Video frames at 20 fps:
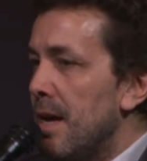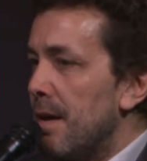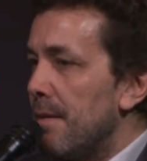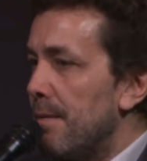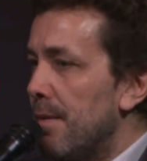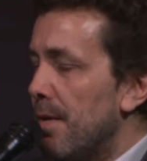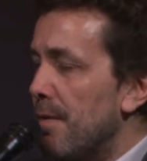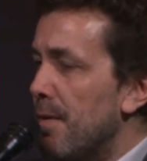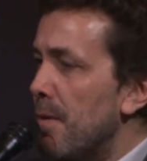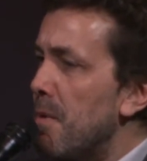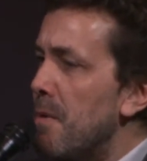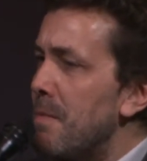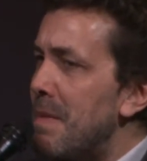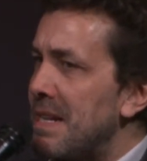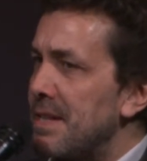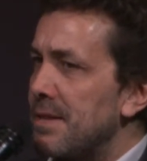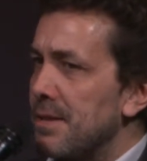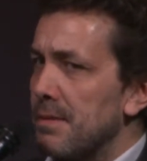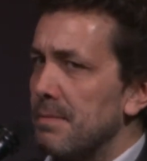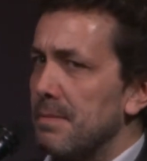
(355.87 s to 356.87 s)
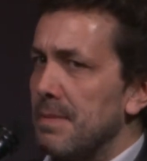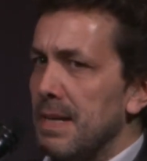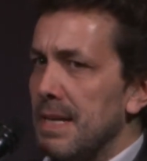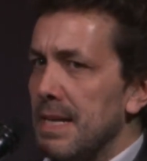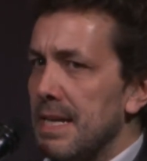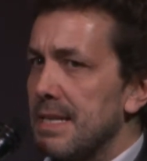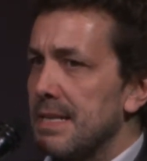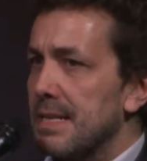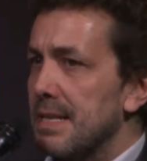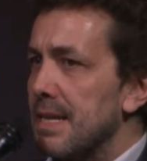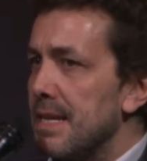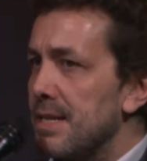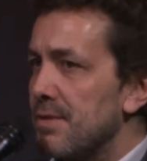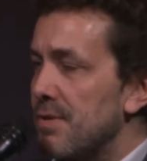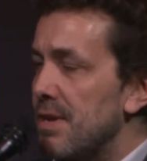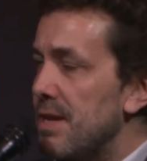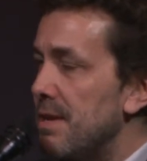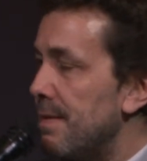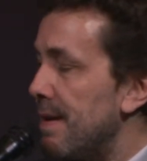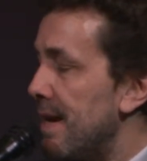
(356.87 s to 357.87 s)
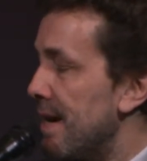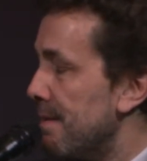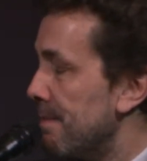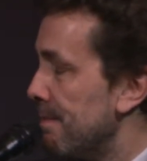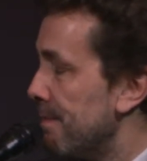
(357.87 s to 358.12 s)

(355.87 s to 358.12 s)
momentum is really there.